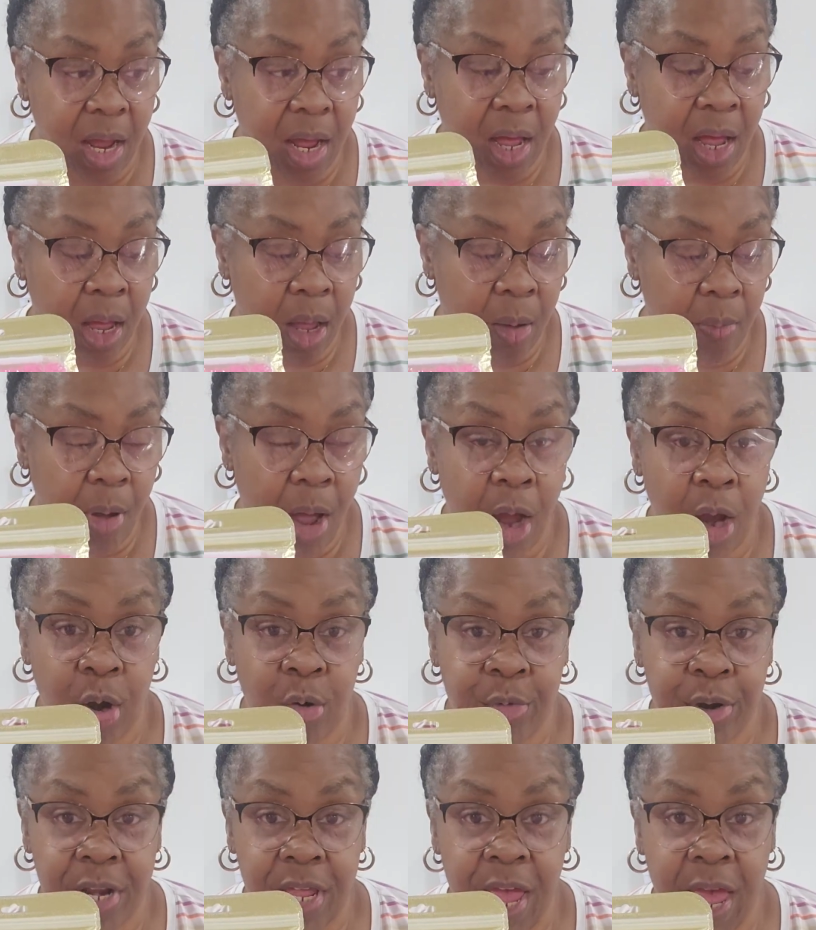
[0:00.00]
I
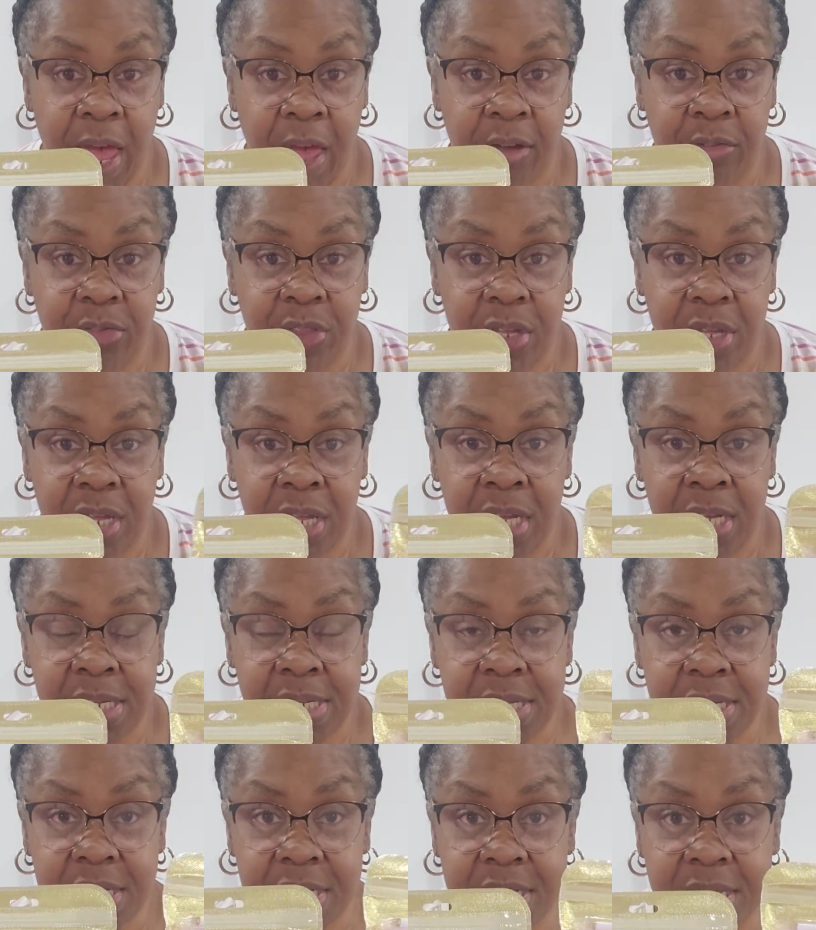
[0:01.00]
already have the
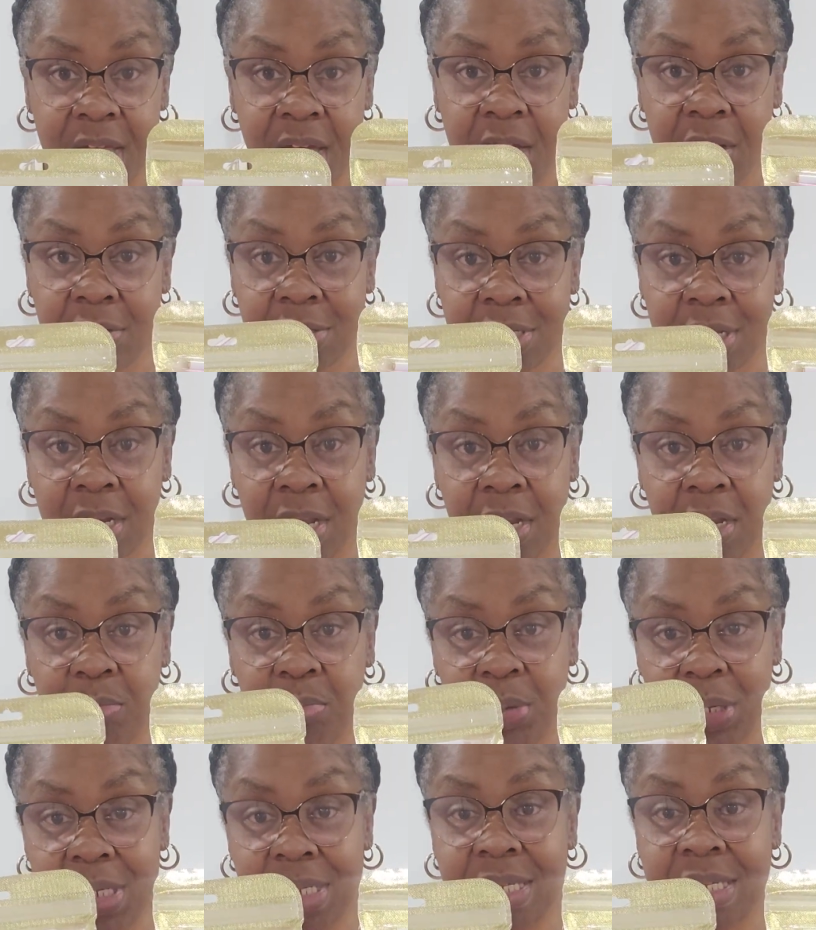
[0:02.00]
E6000 and the
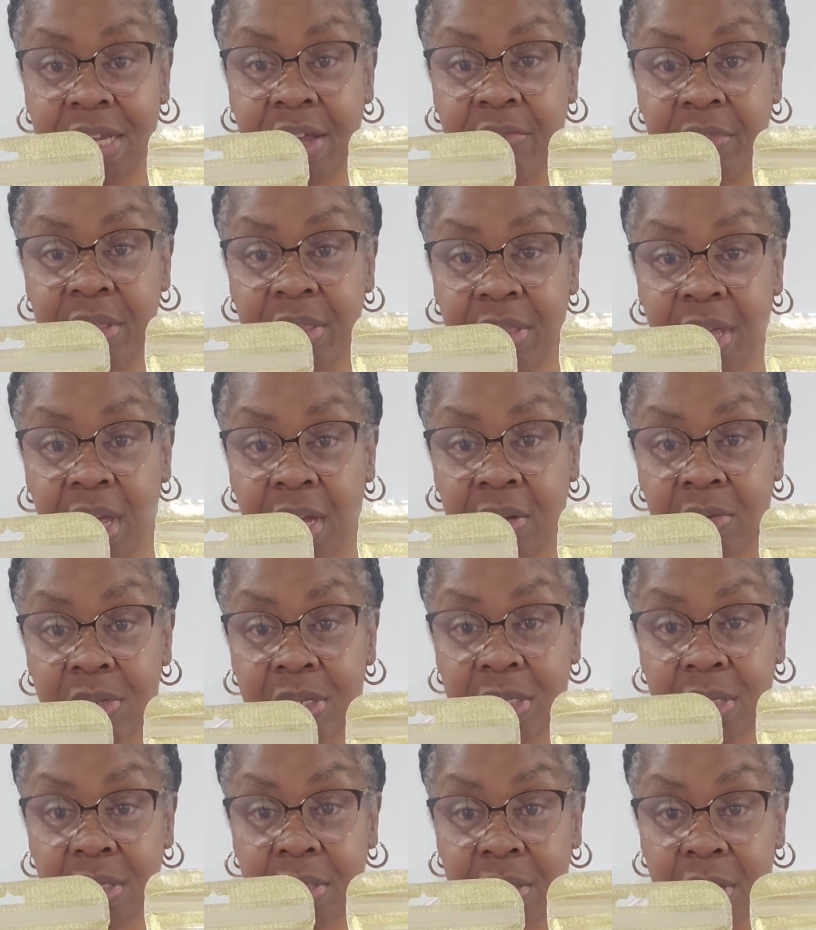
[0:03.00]

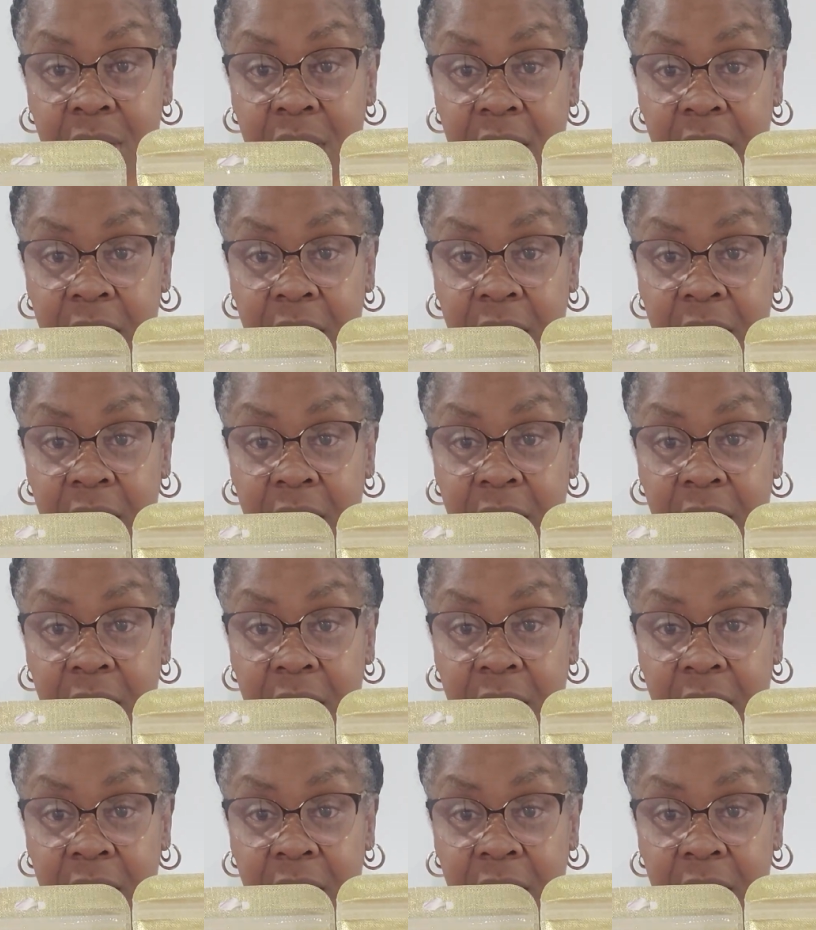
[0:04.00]
B7000,